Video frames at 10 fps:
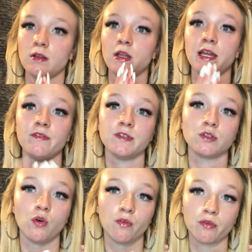life is
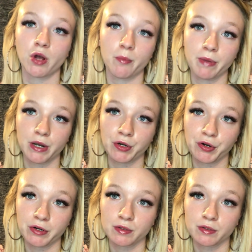overall better.